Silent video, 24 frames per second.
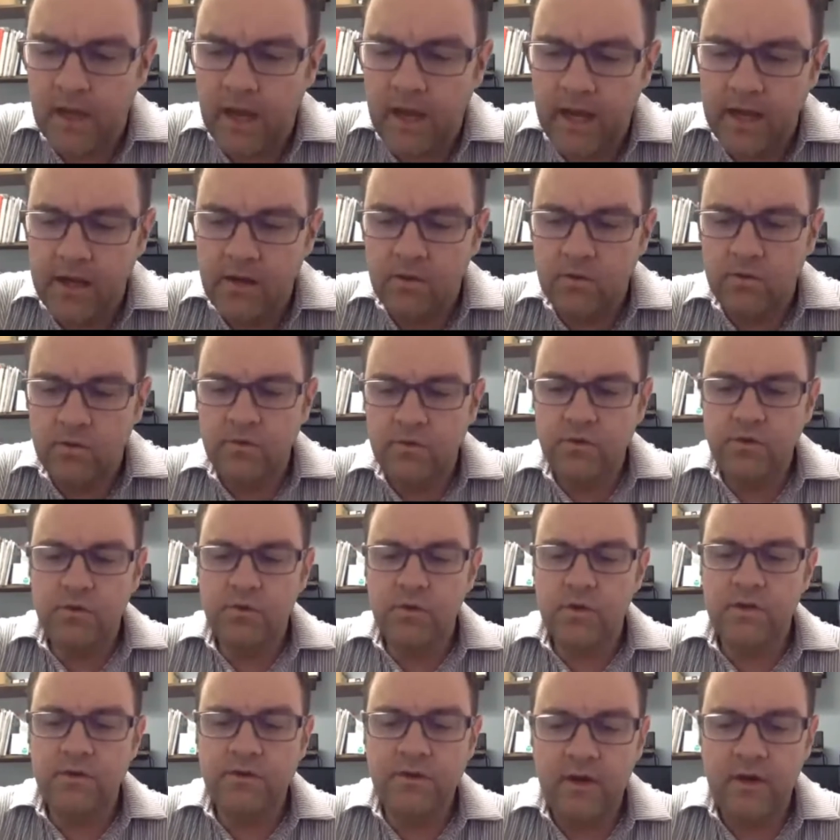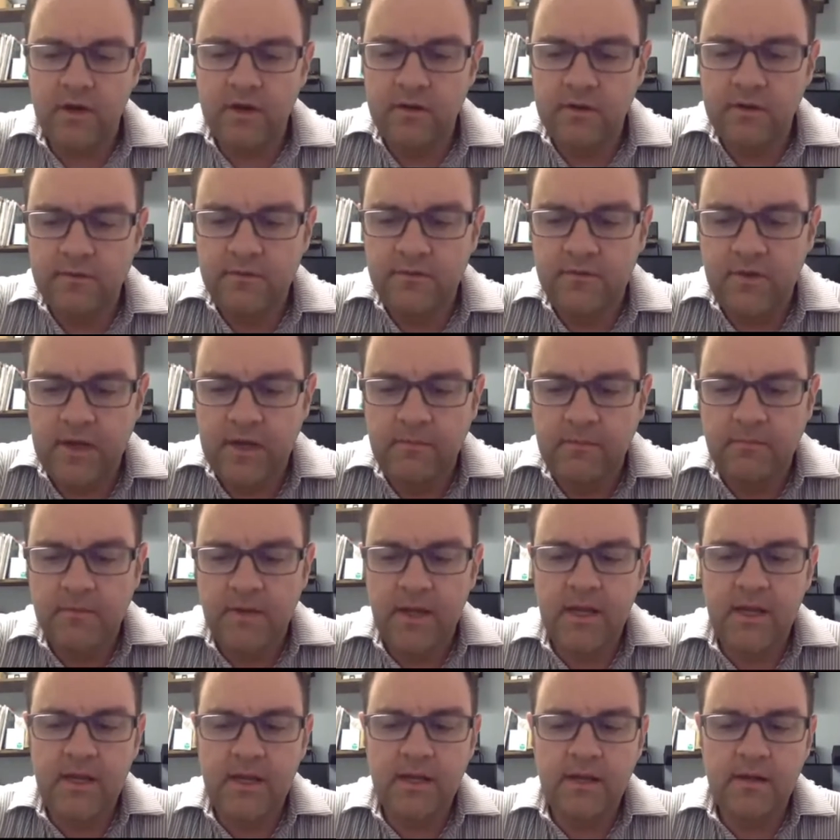I don't do a ton of
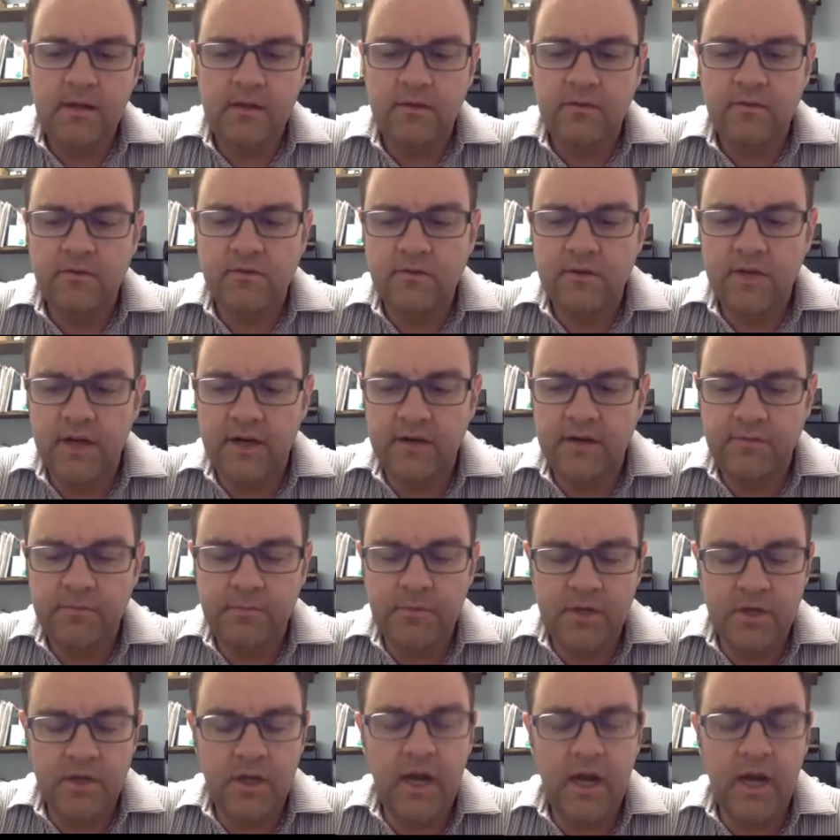same-day stuff, but